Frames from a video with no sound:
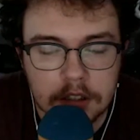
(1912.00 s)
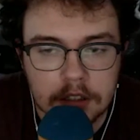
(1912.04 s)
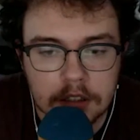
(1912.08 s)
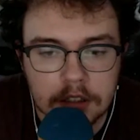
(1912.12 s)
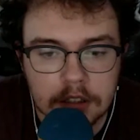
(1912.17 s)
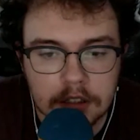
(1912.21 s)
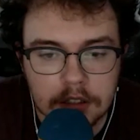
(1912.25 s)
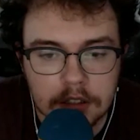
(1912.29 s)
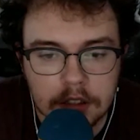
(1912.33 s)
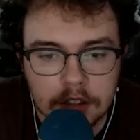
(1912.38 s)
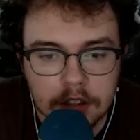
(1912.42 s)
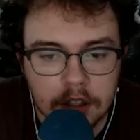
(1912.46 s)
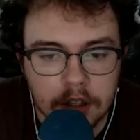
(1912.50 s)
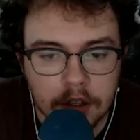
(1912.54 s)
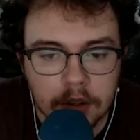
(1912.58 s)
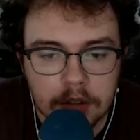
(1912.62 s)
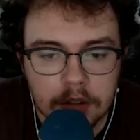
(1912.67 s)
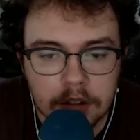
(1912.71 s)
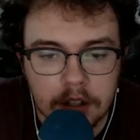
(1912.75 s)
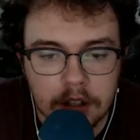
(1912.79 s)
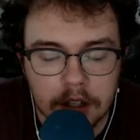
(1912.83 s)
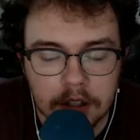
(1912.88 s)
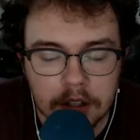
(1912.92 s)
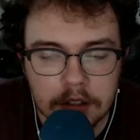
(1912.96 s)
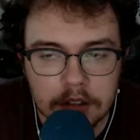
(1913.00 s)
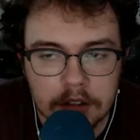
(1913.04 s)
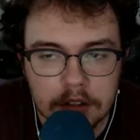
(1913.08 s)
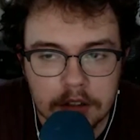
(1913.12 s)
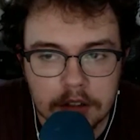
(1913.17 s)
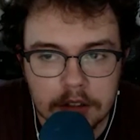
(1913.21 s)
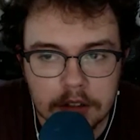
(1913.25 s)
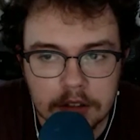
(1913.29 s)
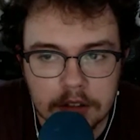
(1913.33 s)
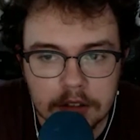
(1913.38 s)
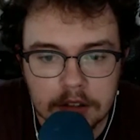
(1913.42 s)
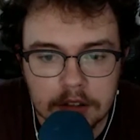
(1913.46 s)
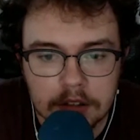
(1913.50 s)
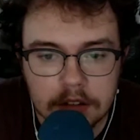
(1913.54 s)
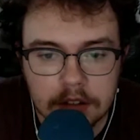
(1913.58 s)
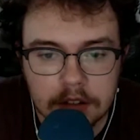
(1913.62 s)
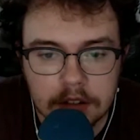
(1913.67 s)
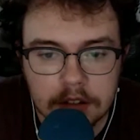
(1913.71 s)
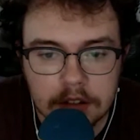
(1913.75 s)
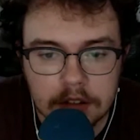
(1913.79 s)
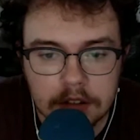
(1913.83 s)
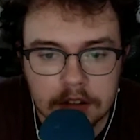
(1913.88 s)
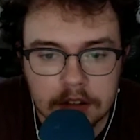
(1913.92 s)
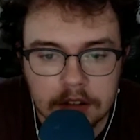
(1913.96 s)
Oh, okay.
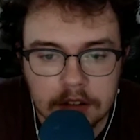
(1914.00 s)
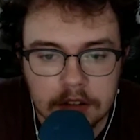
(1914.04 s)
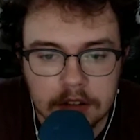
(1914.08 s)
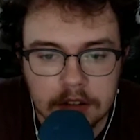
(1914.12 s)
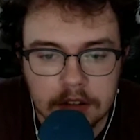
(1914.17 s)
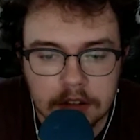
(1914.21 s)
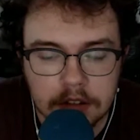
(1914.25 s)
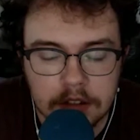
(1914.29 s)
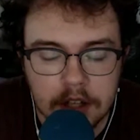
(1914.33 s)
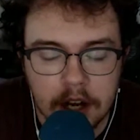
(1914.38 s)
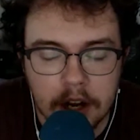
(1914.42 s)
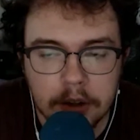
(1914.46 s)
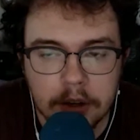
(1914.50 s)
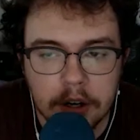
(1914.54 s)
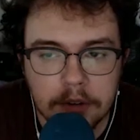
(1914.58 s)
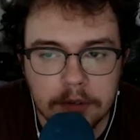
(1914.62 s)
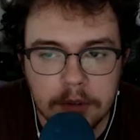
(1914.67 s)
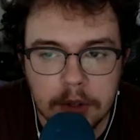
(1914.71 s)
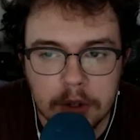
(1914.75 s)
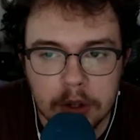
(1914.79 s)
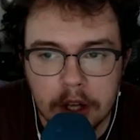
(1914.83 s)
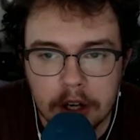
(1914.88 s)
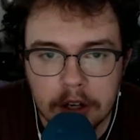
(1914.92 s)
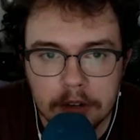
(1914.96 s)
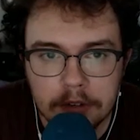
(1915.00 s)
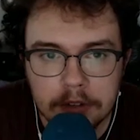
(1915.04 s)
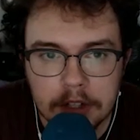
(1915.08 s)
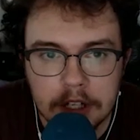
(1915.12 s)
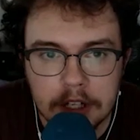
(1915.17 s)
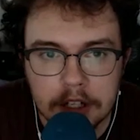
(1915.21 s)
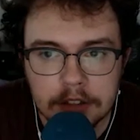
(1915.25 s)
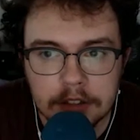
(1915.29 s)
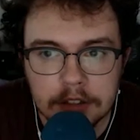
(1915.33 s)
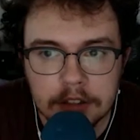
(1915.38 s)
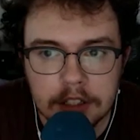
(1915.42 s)
Tyler, have you thought of an answer yet?